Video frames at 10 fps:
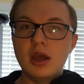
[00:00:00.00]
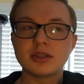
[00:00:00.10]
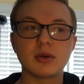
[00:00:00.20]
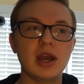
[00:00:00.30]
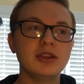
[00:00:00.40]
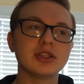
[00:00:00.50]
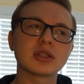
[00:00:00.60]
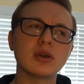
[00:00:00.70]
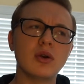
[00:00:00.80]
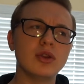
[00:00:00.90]
So rather than
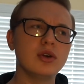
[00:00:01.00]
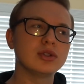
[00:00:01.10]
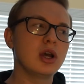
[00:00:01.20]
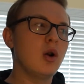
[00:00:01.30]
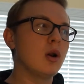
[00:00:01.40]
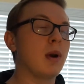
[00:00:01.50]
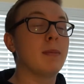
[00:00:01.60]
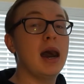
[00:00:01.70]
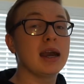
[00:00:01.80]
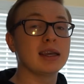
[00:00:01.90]
just throwing those on my
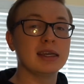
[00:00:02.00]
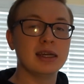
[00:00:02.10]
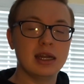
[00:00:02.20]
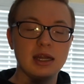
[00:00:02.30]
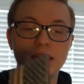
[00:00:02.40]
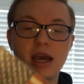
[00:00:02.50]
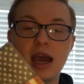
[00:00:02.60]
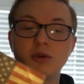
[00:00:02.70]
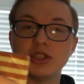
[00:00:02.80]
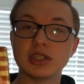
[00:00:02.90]
pocket,
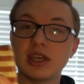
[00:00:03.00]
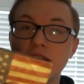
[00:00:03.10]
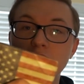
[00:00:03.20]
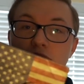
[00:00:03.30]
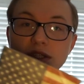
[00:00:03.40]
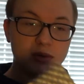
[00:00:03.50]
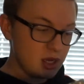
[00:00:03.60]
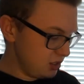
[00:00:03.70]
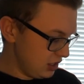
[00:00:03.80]
I would just carry this around.